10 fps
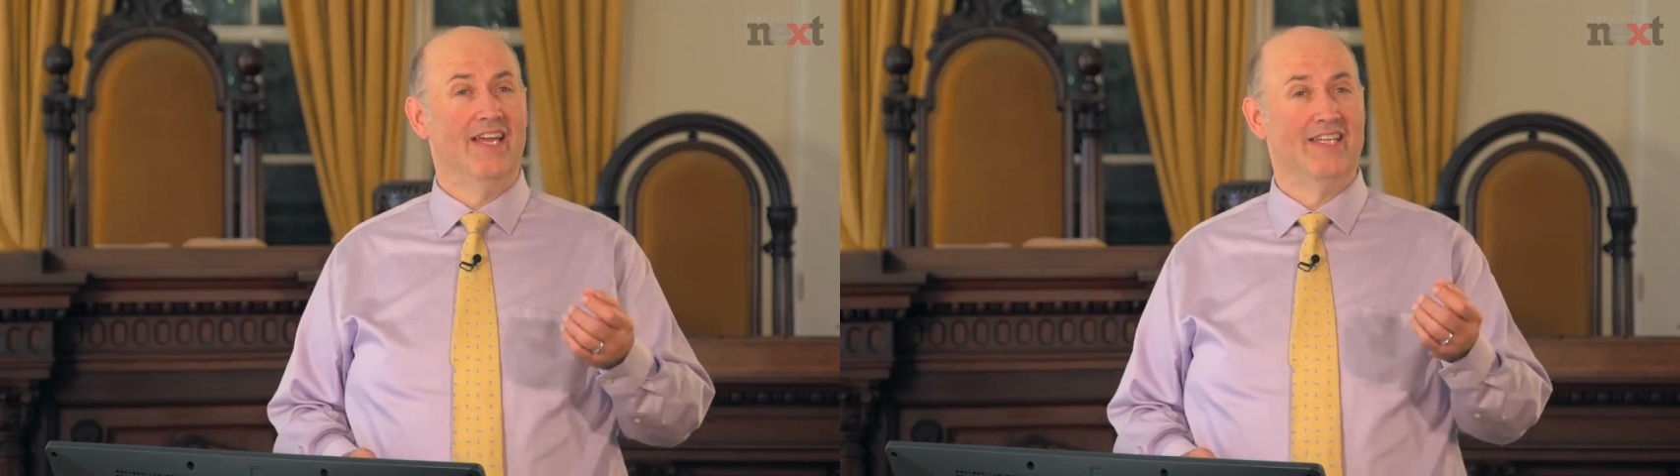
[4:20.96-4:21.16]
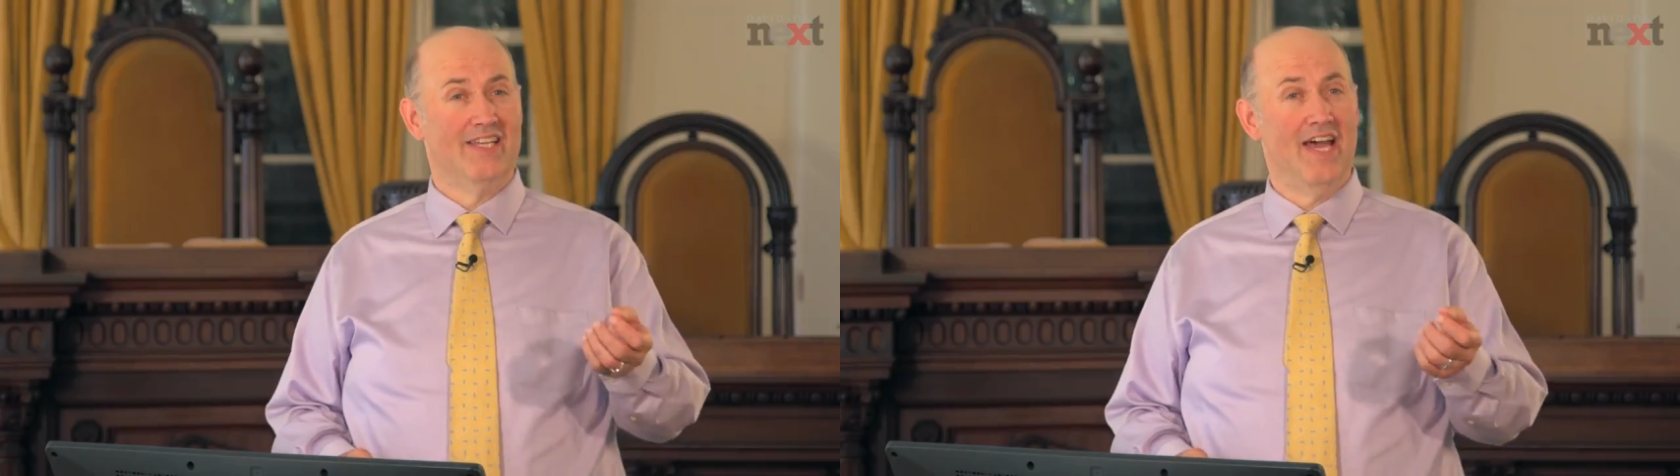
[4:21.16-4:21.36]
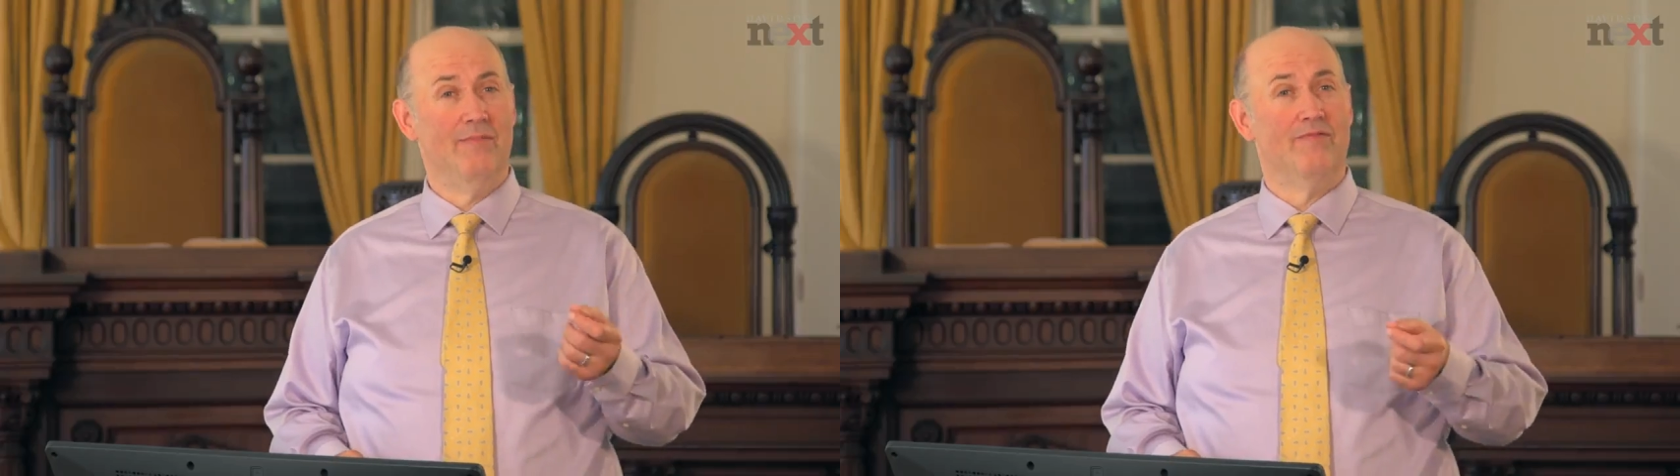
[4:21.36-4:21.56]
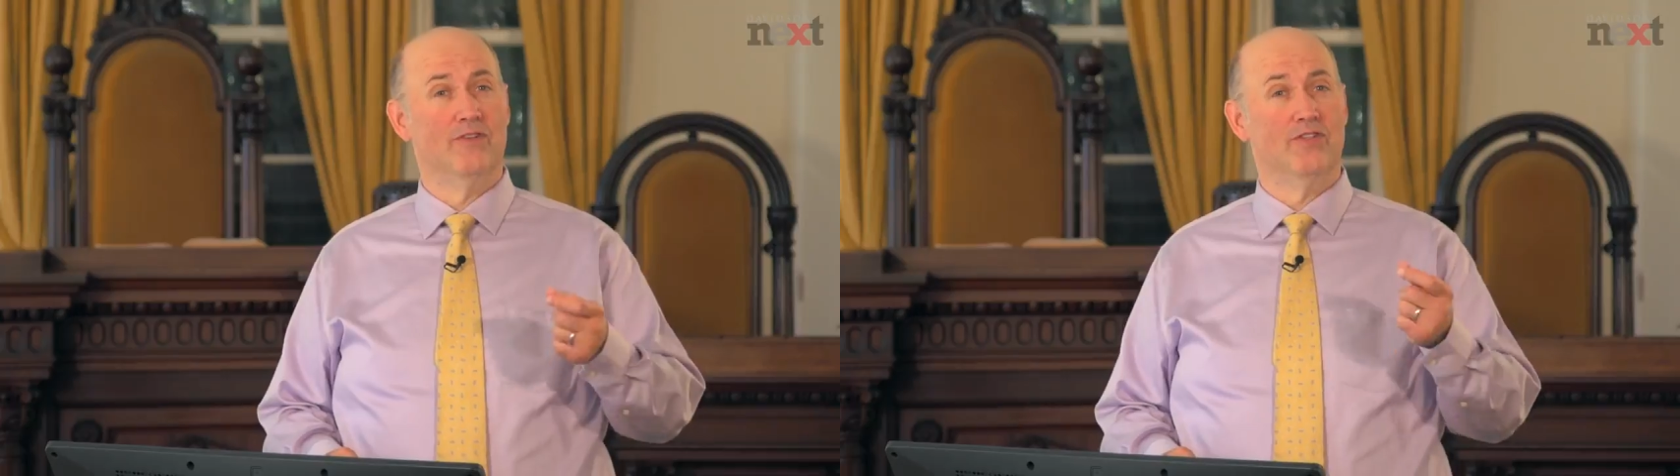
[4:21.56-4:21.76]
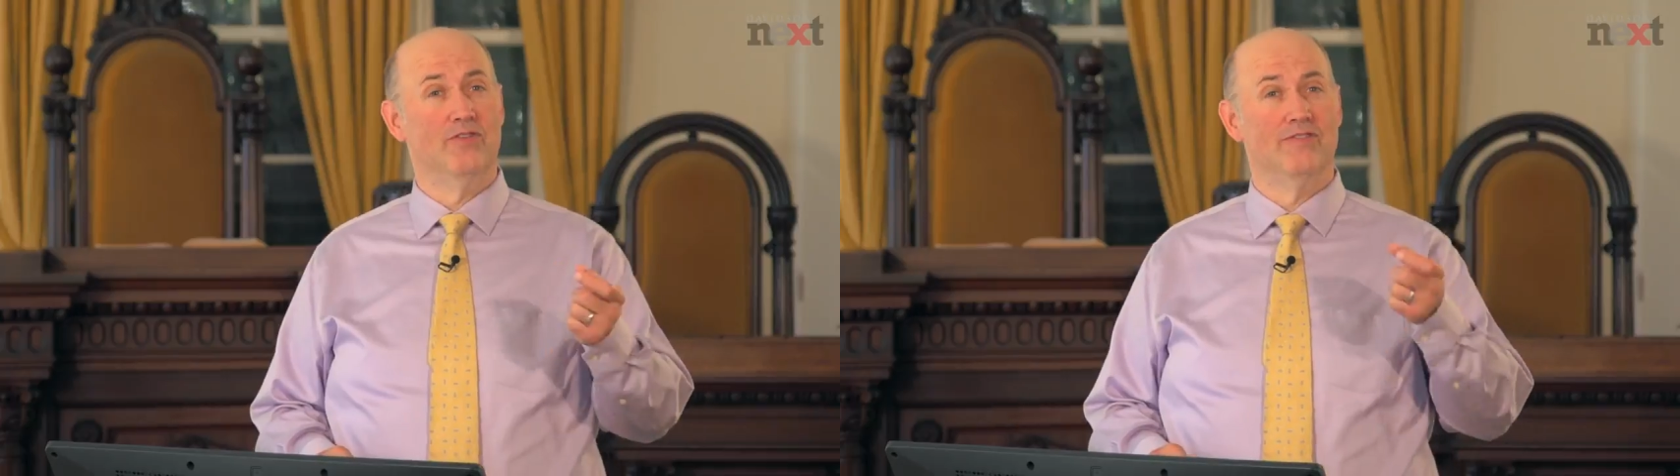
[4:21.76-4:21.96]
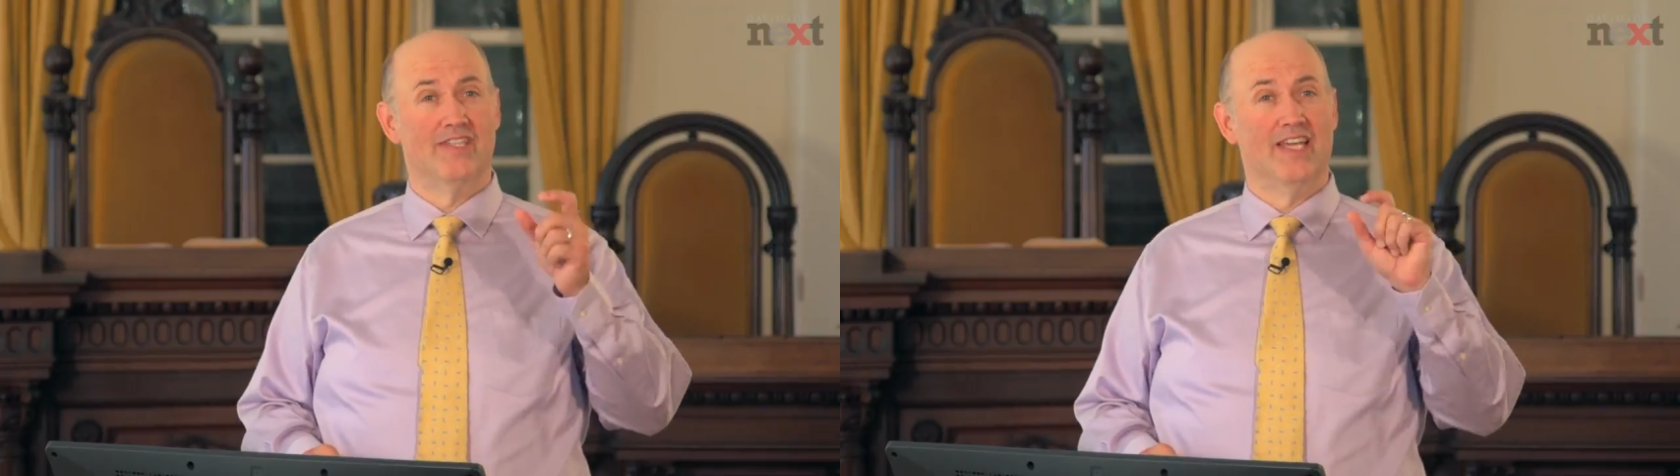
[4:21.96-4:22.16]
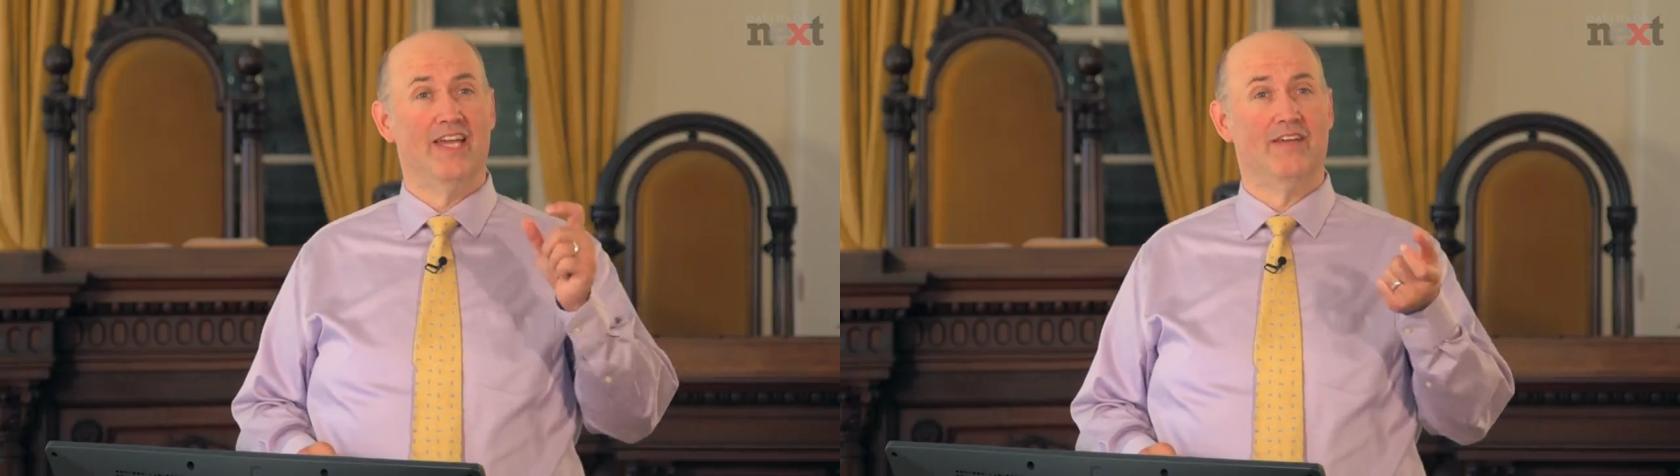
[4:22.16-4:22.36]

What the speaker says: It's common for students to get